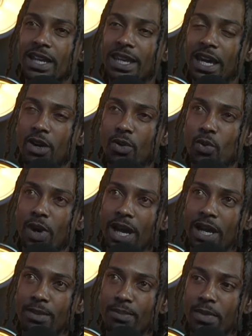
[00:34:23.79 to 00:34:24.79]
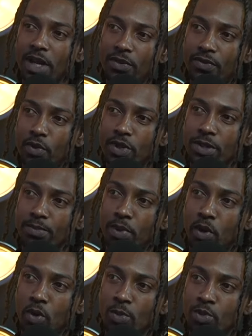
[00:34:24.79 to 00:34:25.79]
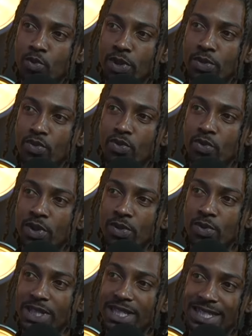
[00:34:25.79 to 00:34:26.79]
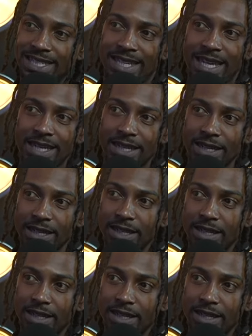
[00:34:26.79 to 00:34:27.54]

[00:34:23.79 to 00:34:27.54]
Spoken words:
now why metaphors and poems would stick.